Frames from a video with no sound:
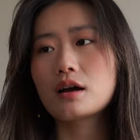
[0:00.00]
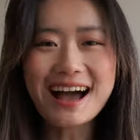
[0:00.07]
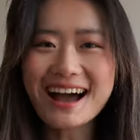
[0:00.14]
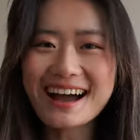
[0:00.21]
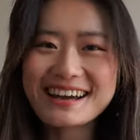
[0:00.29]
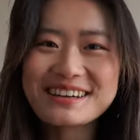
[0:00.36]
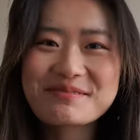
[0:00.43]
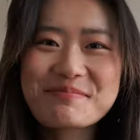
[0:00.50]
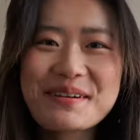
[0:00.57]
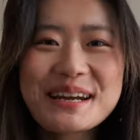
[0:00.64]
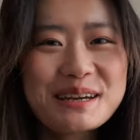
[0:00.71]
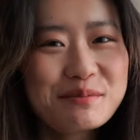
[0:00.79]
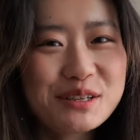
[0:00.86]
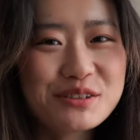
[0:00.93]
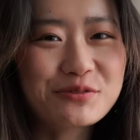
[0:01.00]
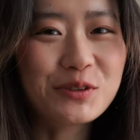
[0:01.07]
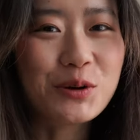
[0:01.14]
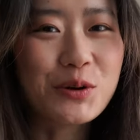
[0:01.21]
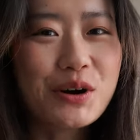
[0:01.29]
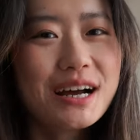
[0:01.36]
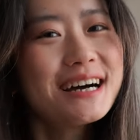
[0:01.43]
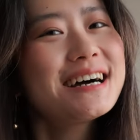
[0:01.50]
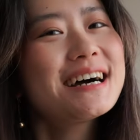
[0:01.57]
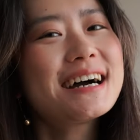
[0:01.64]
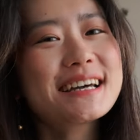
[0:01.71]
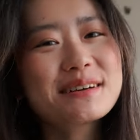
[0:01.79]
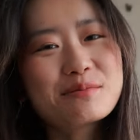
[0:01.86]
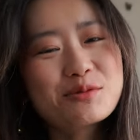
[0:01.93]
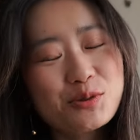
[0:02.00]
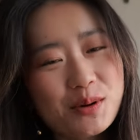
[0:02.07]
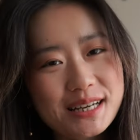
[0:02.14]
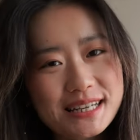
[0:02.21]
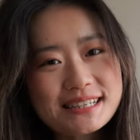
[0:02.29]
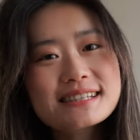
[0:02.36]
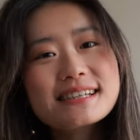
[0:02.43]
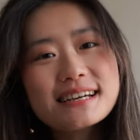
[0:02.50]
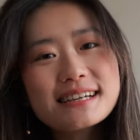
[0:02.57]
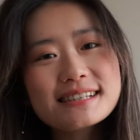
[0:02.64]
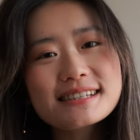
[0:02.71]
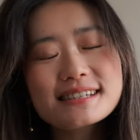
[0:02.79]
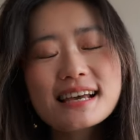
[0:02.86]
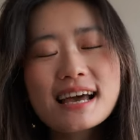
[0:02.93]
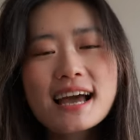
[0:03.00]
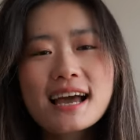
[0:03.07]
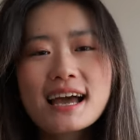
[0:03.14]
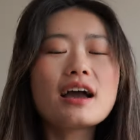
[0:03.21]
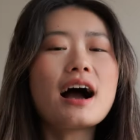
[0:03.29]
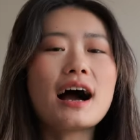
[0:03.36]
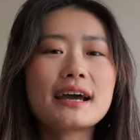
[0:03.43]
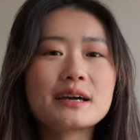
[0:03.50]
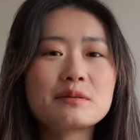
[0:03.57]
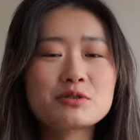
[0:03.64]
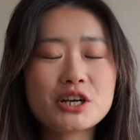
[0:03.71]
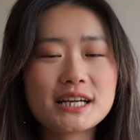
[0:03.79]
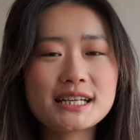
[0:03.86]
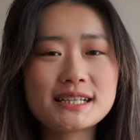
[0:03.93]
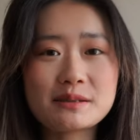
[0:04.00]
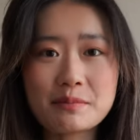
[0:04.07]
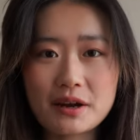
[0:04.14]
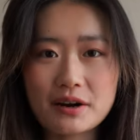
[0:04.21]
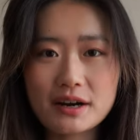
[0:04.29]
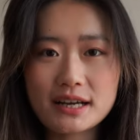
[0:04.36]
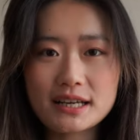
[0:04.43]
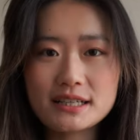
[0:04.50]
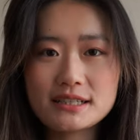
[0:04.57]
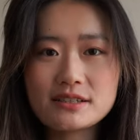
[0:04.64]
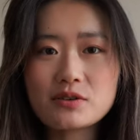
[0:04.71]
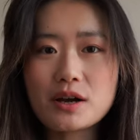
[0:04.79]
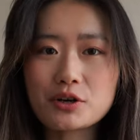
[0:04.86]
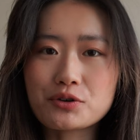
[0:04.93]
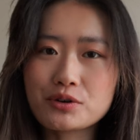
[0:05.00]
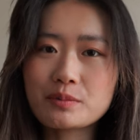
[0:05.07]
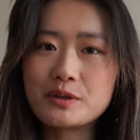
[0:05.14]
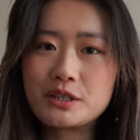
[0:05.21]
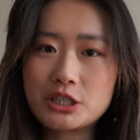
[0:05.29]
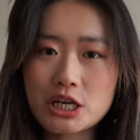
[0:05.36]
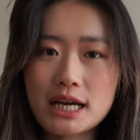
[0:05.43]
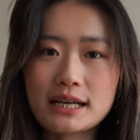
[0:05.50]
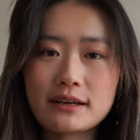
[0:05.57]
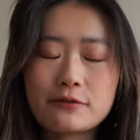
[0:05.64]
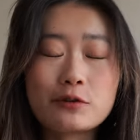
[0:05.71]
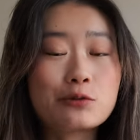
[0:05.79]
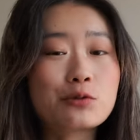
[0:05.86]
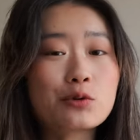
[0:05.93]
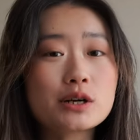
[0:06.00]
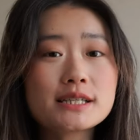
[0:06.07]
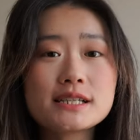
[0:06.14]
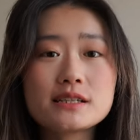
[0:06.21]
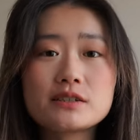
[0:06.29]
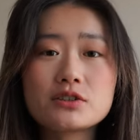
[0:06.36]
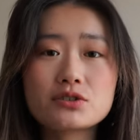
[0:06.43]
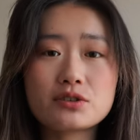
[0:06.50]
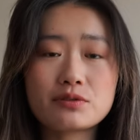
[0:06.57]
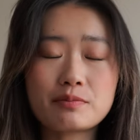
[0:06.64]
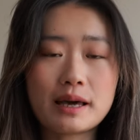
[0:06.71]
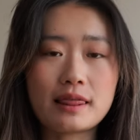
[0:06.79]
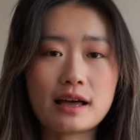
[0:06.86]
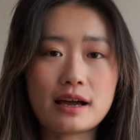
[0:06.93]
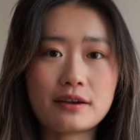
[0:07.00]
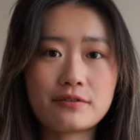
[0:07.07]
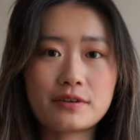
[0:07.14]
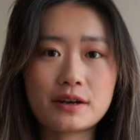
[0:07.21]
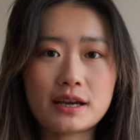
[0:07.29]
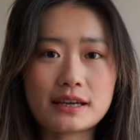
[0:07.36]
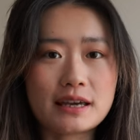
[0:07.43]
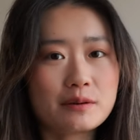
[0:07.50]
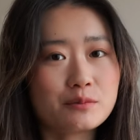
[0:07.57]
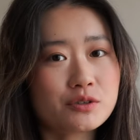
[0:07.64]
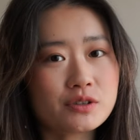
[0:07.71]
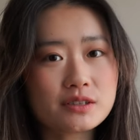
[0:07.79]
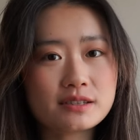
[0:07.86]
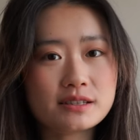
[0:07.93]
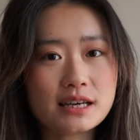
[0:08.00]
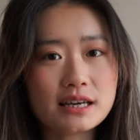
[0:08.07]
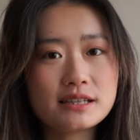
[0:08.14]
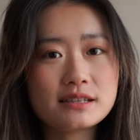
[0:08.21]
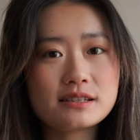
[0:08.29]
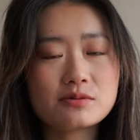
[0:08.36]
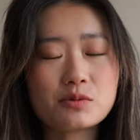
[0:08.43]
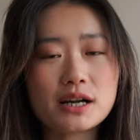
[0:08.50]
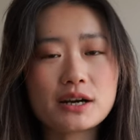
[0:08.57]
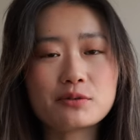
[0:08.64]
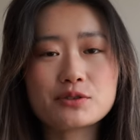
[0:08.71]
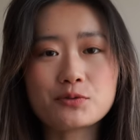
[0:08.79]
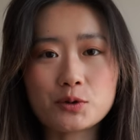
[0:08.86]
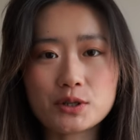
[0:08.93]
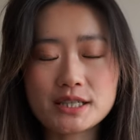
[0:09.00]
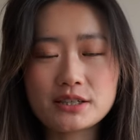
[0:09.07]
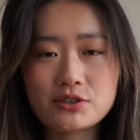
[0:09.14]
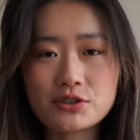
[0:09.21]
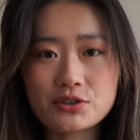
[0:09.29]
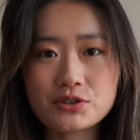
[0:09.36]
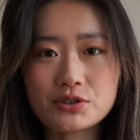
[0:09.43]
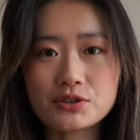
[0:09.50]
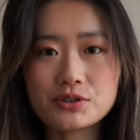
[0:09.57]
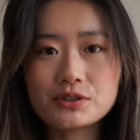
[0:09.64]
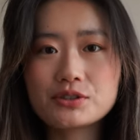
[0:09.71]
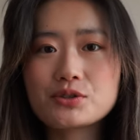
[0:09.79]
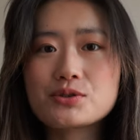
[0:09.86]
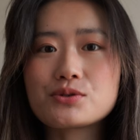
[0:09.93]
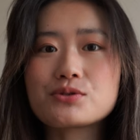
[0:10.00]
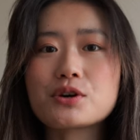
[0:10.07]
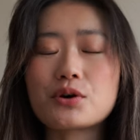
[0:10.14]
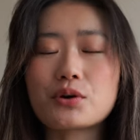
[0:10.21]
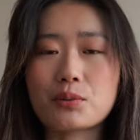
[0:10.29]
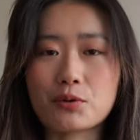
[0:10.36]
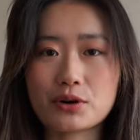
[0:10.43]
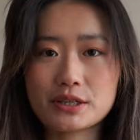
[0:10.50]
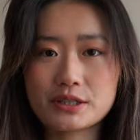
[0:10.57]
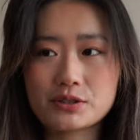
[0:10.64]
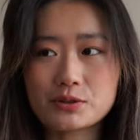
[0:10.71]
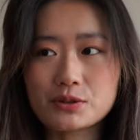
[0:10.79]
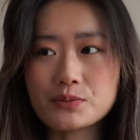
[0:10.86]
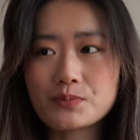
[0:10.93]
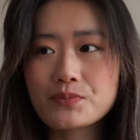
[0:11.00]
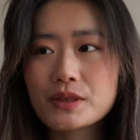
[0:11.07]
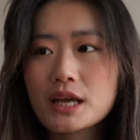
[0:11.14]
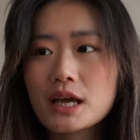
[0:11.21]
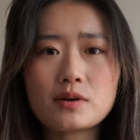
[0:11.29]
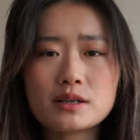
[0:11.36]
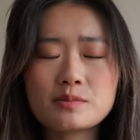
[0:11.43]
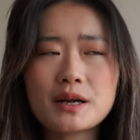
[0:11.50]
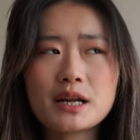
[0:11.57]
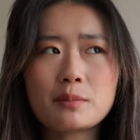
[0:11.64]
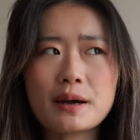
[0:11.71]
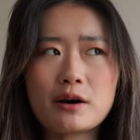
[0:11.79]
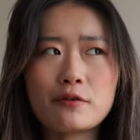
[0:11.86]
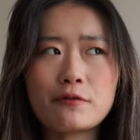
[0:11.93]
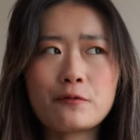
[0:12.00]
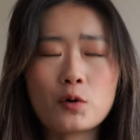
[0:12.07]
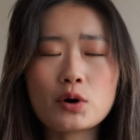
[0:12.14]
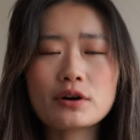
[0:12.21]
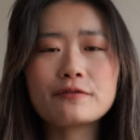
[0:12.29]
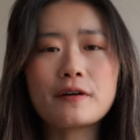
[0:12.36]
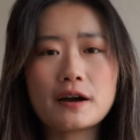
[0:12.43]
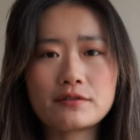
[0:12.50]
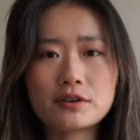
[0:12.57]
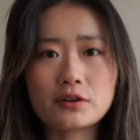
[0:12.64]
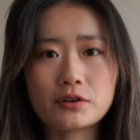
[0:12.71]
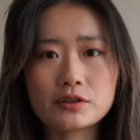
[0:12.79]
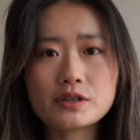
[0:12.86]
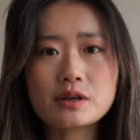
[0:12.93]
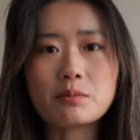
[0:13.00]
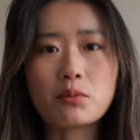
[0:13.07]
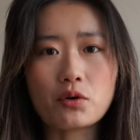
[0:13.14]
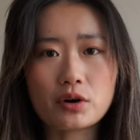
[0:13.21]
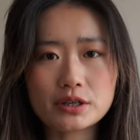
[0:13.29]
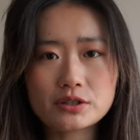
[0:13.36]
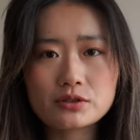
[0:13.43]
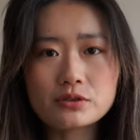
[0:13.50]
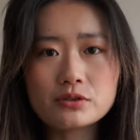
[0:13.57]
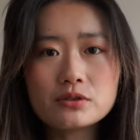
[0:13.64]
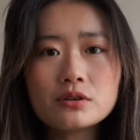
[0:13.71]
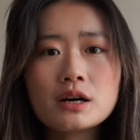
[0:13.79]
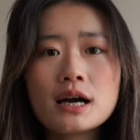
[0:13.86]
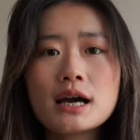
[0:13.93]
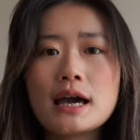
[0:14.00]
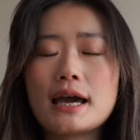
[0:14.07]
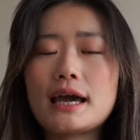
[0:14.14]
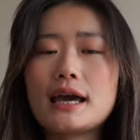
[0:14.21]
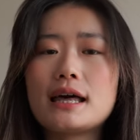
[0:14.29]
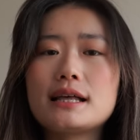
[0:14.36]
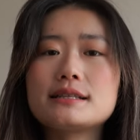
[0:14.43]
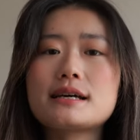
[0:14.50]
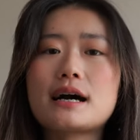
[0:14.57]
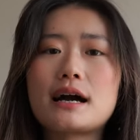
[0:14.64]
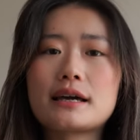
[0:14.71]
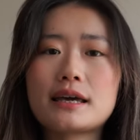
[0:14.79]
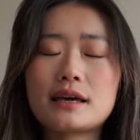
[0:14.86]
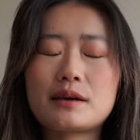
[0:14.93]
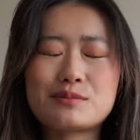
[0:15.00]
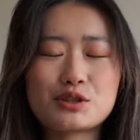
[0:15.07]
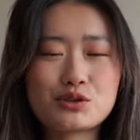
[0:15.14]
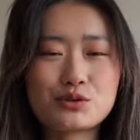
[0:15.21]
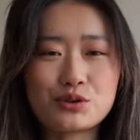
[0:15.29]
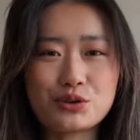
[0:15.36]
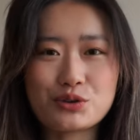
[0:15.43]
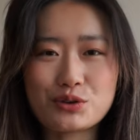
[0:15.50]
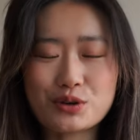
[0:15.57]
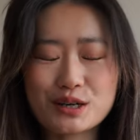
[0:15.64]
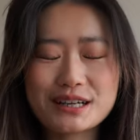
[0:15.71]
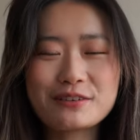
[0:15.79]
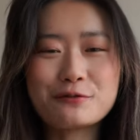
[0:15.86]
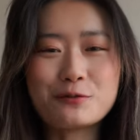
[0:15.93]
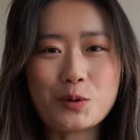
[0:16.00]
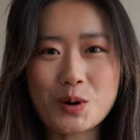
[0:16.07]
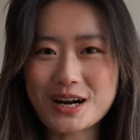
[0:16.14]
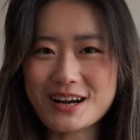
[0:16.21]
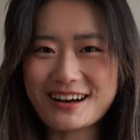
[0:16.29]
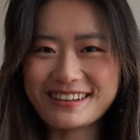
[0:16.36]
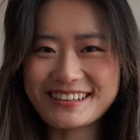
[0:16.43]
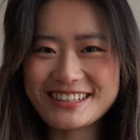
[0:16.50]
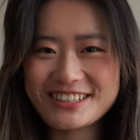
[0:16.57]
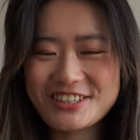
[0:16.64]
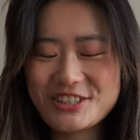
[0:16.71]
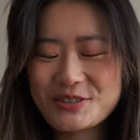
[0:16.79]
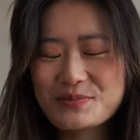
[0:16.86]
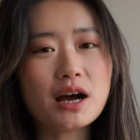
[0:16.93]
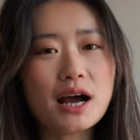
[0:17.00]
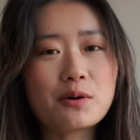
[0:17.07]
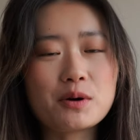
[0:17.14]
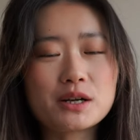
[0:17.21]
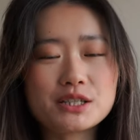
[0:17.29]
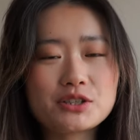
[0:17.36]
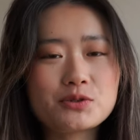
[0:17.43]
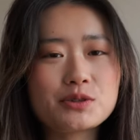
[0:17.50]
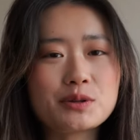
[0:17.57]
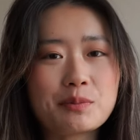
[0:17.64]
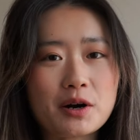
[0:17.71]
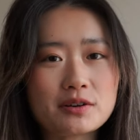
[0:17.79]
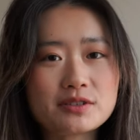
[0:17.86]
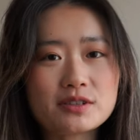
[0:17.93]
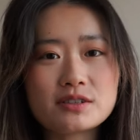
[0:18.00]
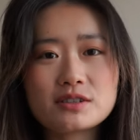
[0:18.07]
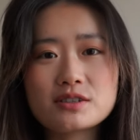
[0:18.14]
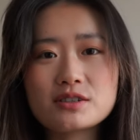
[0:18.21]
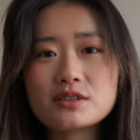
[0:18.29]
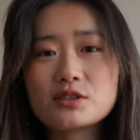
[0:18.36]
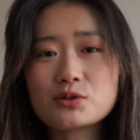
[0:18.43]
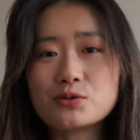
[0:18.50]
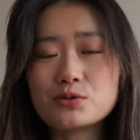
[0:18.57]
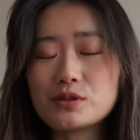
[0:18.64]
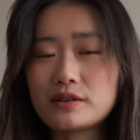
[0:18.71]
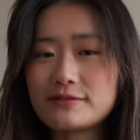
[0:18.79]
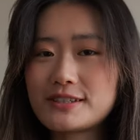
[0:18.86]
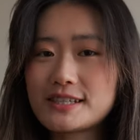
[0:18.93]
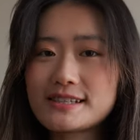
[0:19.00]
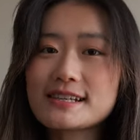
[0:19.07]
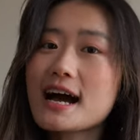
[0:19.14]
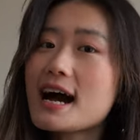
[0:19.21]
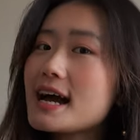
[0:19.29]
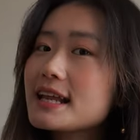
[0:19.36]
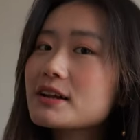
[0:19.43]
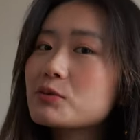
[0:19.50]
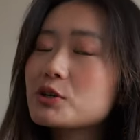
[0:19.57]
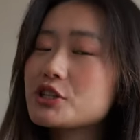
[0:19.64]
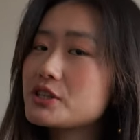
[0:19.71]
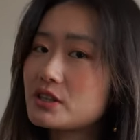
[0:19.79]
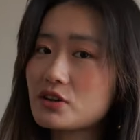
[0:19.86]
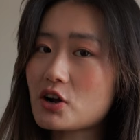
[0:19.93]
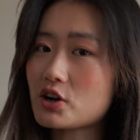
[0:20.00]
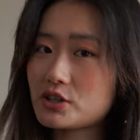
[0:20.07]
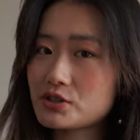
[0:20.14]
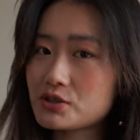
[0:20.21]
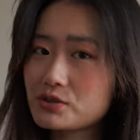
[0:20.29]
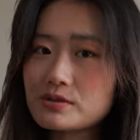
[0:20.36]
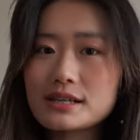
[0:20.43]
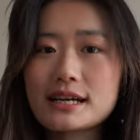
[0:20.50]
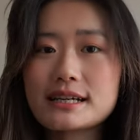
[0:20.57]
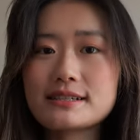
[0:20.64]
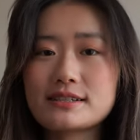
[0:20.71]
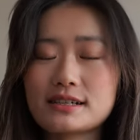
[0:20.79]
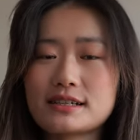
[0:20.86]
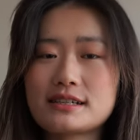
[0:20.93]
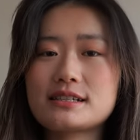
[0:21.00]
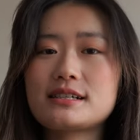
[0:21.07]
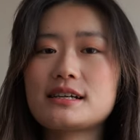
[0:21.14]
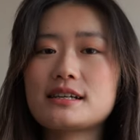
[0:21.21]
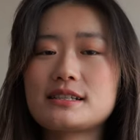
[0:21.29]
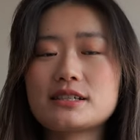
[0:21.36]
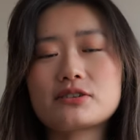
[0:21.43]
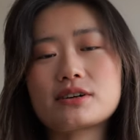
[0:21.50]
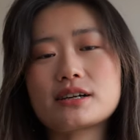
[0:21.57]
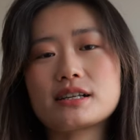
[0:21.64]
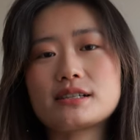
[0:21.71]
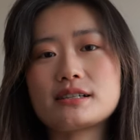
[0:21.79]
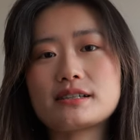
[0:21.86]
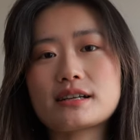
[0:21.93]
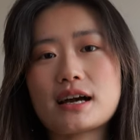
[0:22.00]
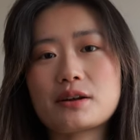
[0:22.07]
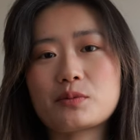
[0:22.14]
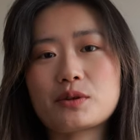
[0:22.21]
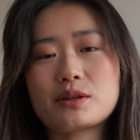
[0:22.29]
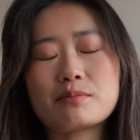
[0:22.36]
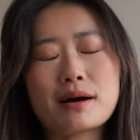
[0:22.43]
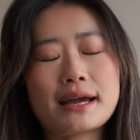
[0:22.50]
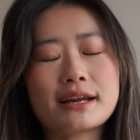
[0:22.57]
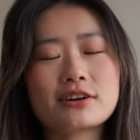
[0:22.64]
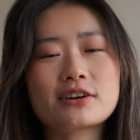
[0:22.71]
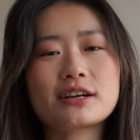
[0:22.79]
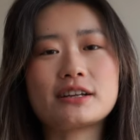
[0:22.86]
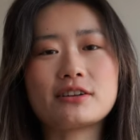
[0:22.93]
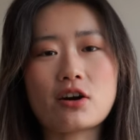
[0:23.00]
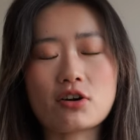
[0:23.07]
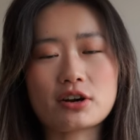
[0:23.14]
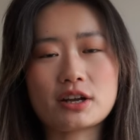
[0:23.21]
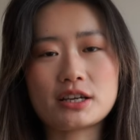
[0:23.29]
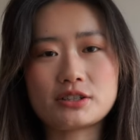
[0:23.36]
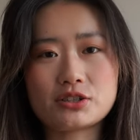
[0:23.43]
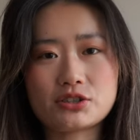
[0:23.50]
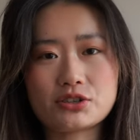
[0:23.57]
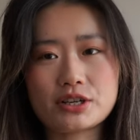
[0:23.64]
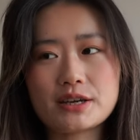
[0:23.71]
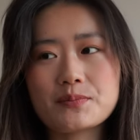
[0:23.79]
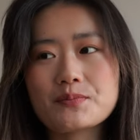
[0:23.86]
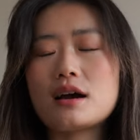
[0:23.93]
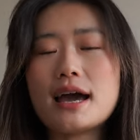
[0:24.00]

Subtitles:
Hi, my name is Flaura. I am 26. I am Chinese American, so I grew up in China for 14 years of my life, and I came to the States when I was 14 years old to go to boarding school. So I spent about 4 to 5 years in boarding school, and I came to New York for college. I went to the Parsons School of Design, which is an art school, and I studied integrative design with a minor in art history.